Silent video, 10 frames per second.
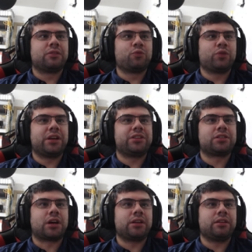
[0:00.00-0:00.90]
when they
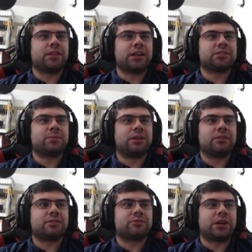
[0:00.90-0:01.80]
shot you, like somehow
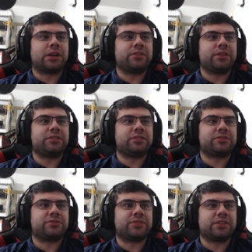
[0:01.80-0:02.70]
gravity just
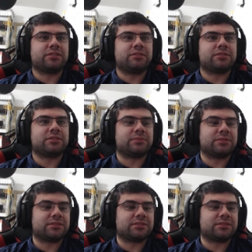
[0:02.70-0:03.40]
flung you or something like